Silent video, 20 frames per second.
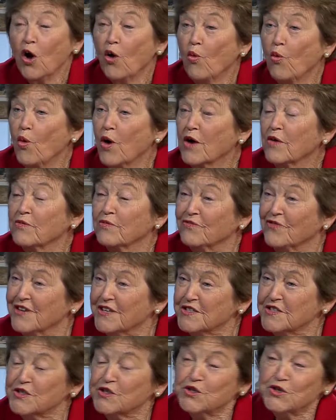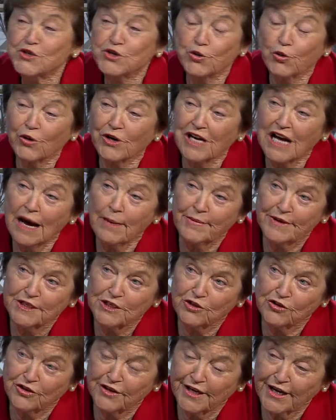where visitors who are coming
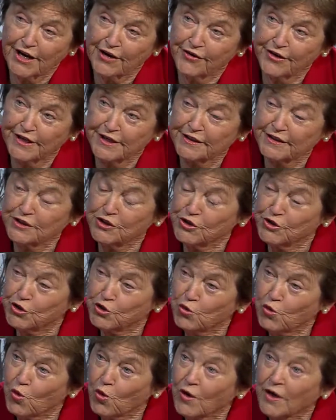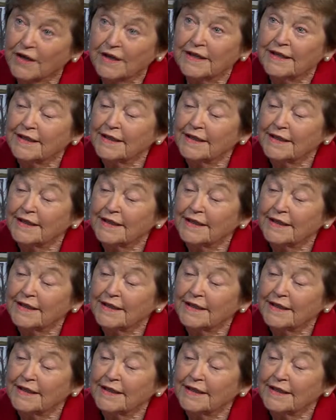to the area to tour